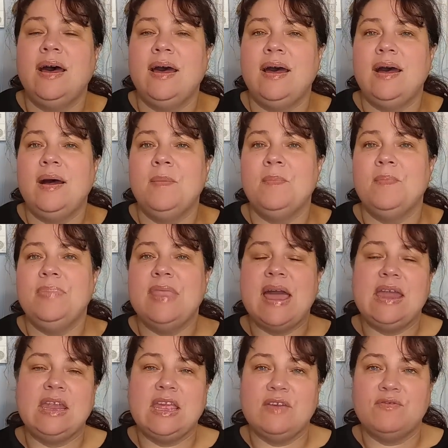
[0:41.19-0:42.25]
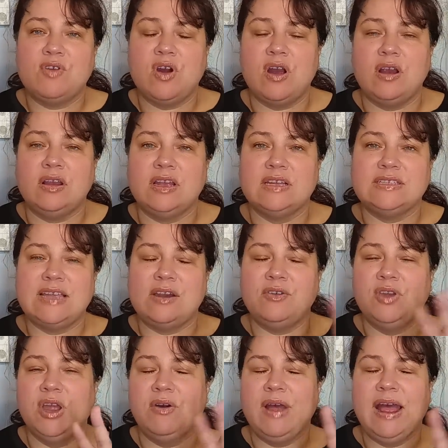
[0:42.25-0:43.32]
not a gift card because I
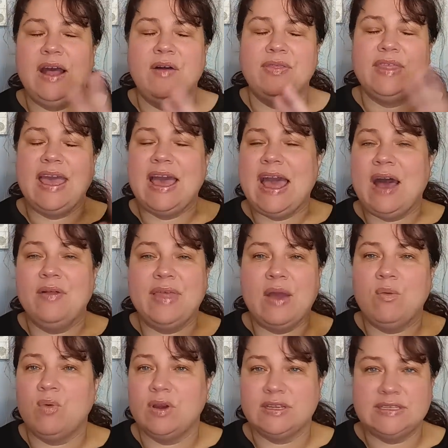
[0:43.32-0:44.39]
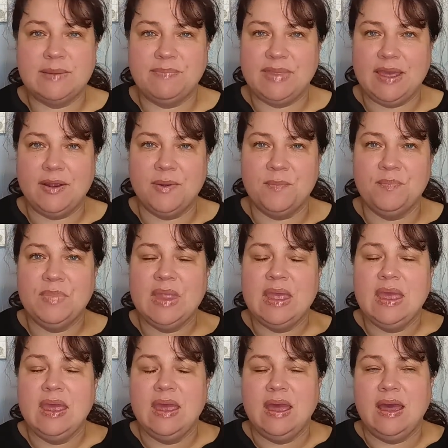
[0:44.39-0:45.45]
don't know how that works up there.
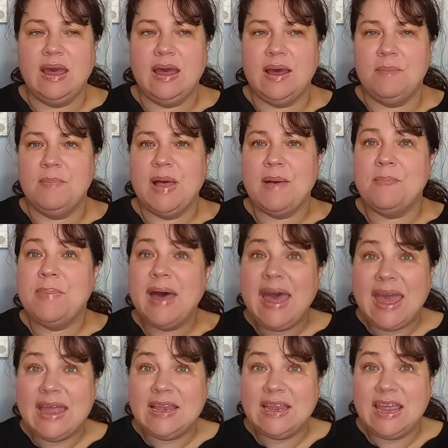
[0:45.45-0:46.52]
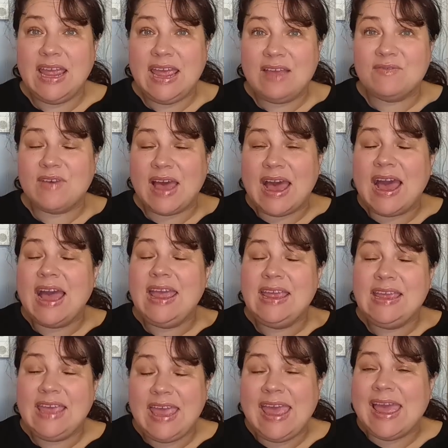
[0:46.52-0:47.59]
But if
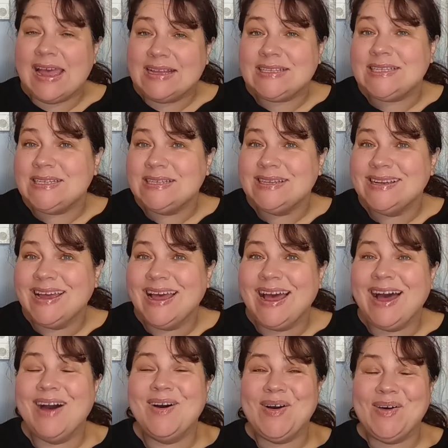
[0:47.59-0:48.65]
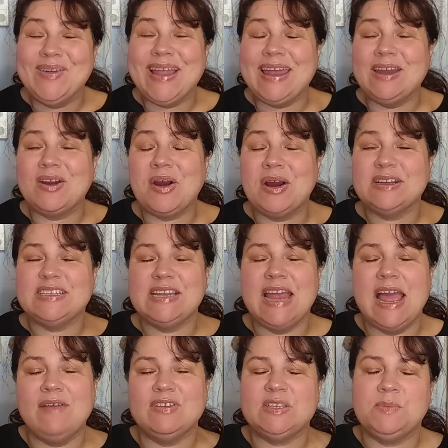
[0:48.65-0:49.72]
I get a whole lot of cards and
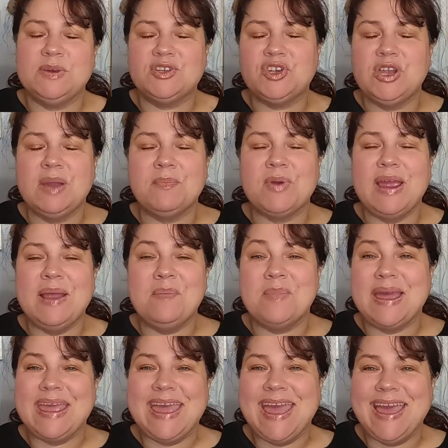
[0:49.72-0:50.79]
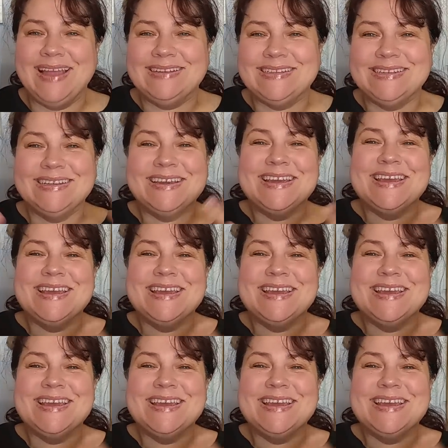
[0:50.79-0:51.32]
I have a special number in my head,